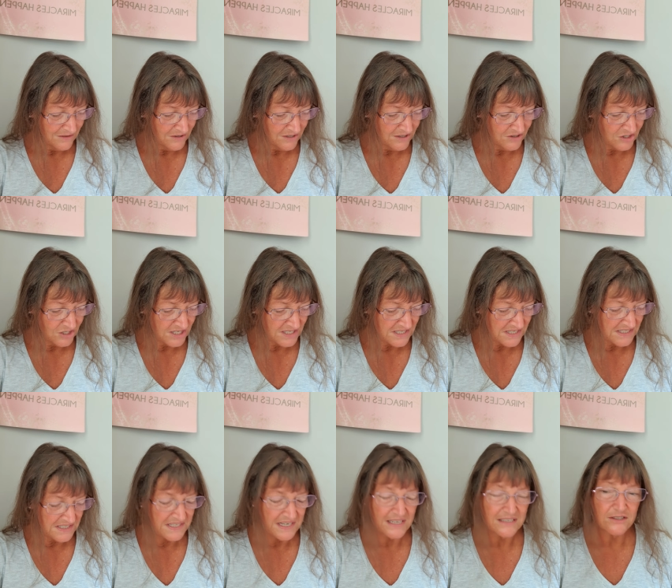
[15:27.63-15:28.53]
Then
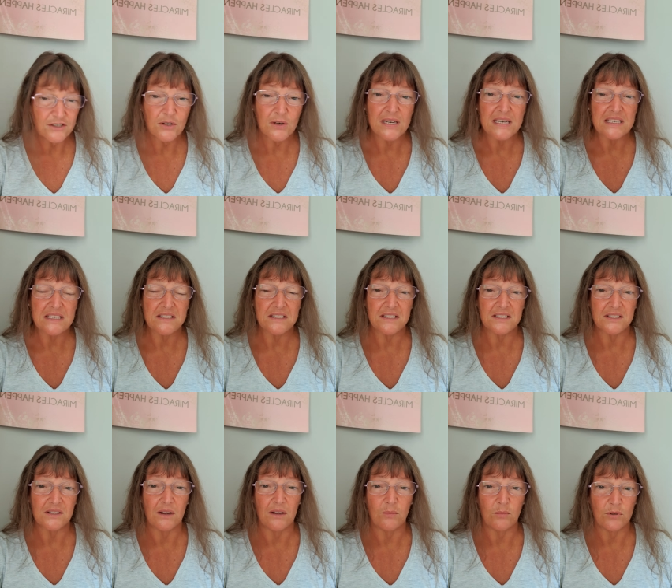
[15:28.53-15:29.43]
Jesus said to his
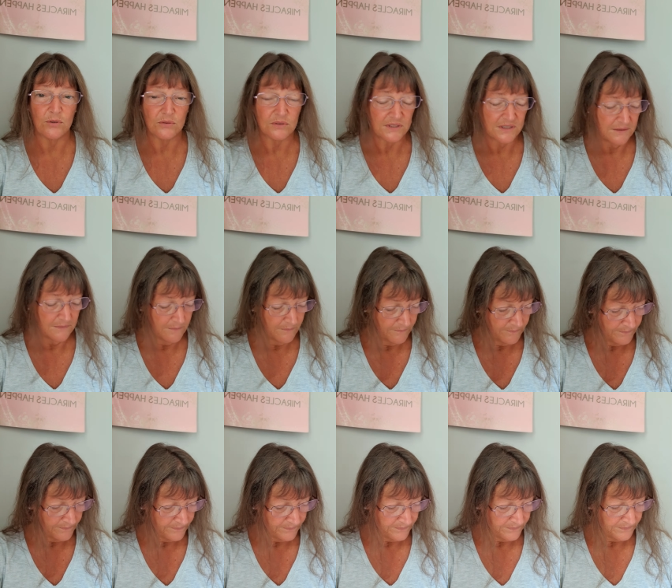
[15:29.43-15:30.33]
disciples,
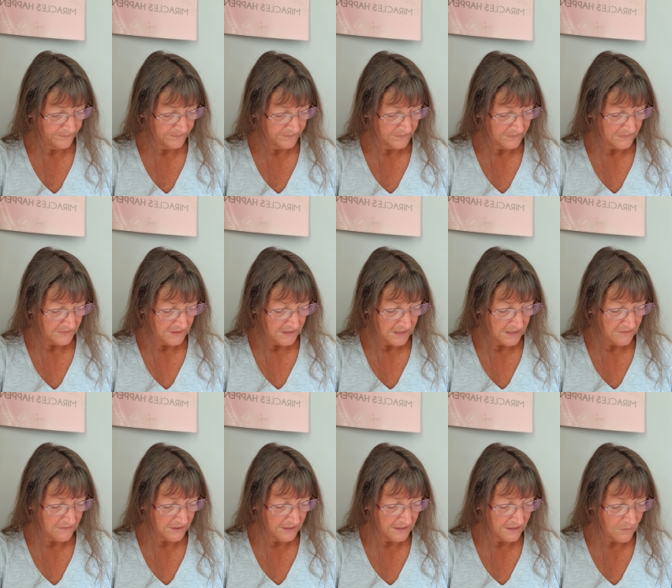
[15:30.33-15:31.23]

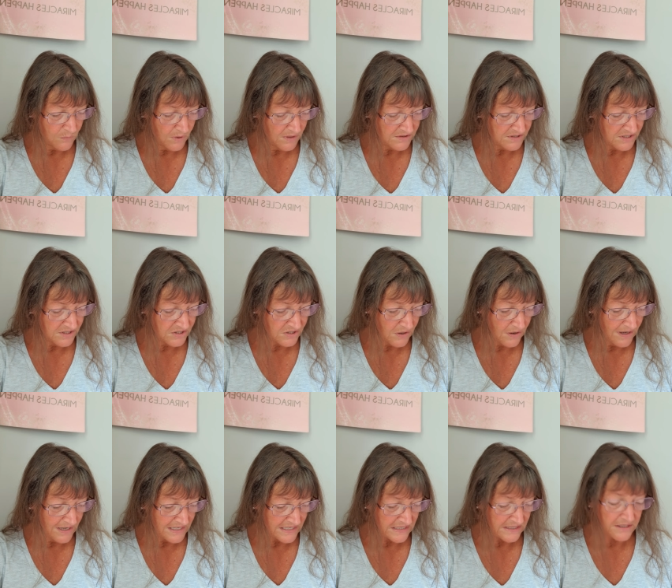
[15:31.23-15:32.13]
If anyone
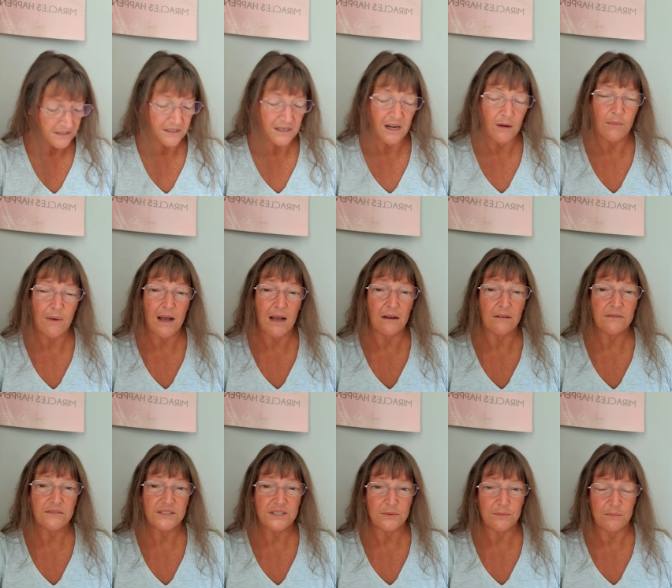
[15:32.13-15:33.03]
desires to come
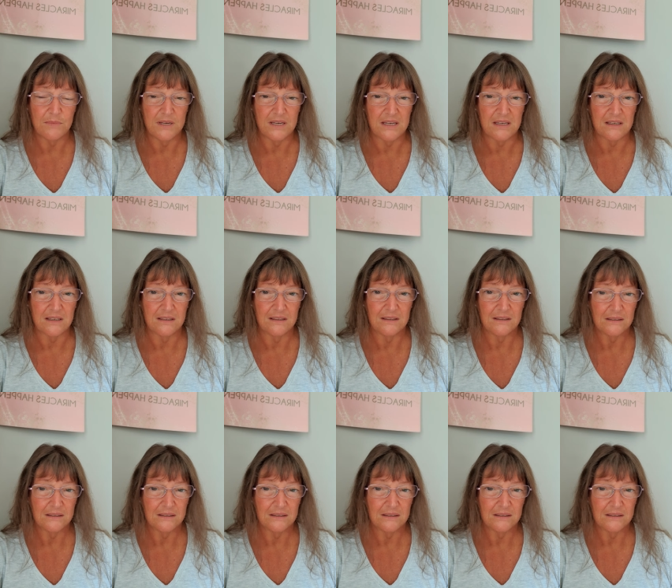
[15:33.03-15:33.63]
after me,